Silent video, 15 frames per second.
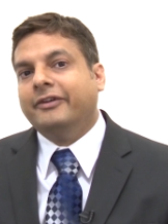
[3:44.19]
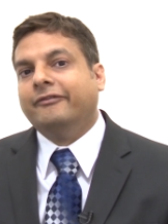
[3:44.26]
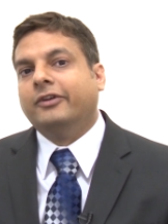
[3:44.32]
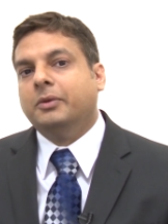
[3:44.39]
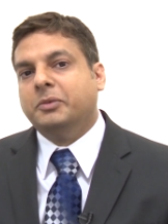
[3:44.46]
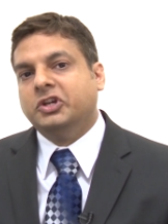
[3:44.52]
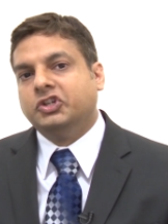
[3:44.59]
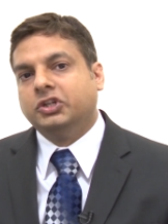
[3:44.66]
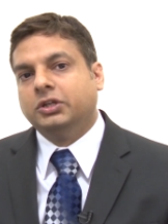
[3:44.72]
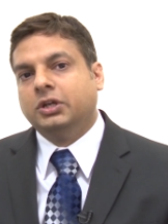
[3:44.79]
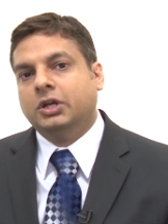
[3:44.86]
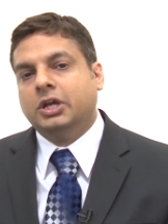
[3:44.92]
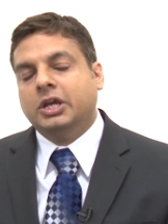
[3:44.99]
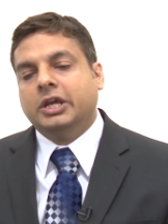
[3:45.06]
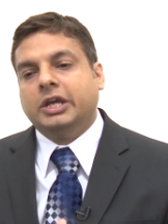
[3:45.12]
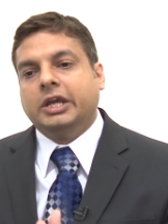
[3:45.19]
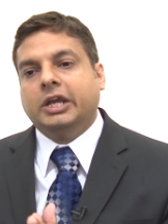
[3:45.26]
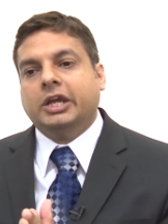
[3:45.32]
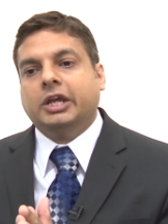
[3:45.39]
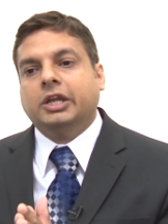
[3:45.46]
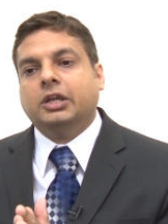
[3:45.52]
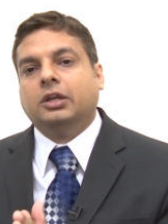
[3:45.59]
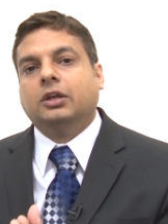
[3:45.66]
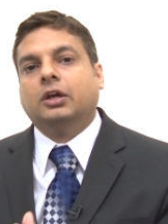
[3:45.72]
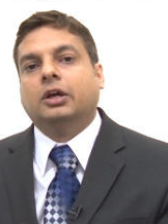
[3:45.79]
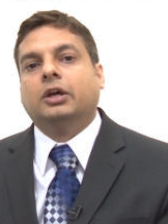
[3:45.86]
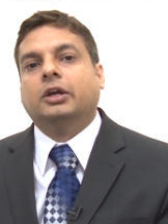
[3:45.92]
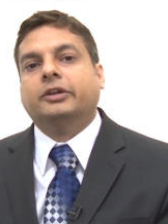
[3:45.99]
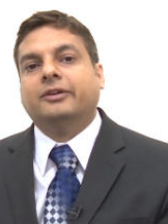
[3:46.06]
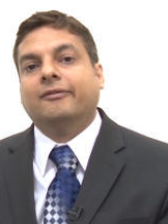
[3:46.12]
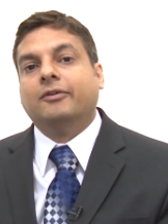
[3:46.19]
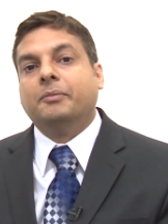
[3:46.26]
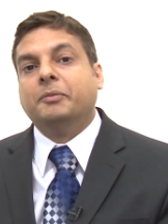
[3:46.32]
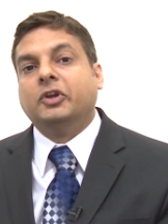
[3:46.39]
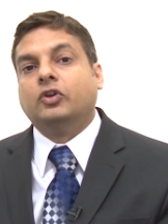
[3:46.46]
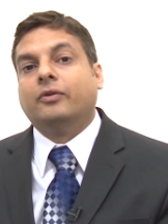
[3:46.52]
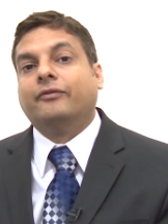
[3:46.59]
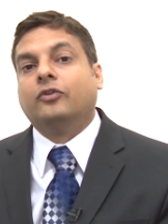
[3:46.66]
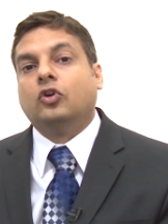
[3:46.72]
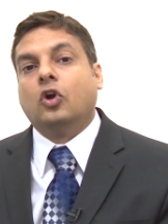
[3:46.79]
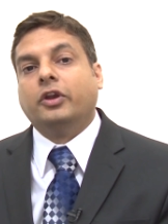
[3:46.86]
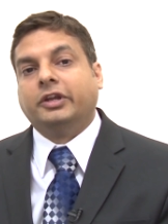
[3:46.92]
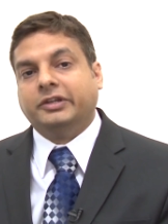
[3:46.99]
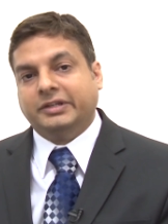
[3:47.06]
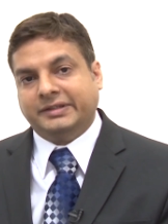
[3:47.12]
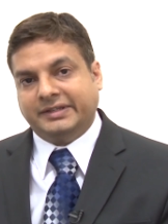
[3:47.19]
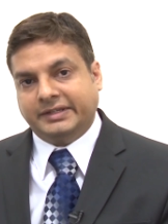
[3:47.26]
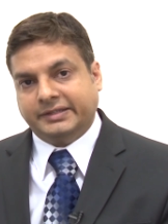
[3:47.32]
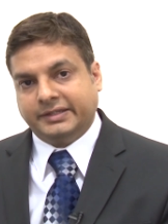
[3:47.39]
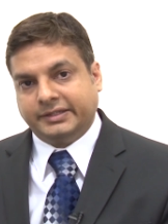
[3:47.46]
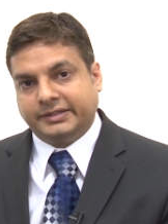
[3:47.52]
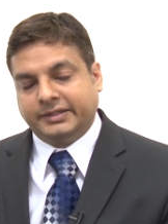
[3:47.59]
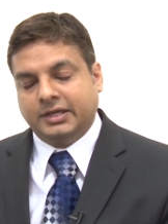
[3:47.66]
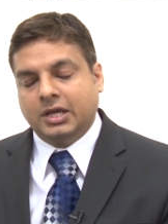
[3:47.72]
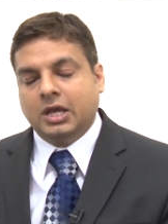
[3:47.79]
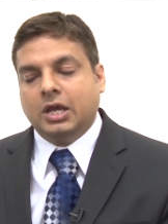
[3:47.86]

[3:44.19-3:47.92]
inflammation in uh, development of chronic diseases.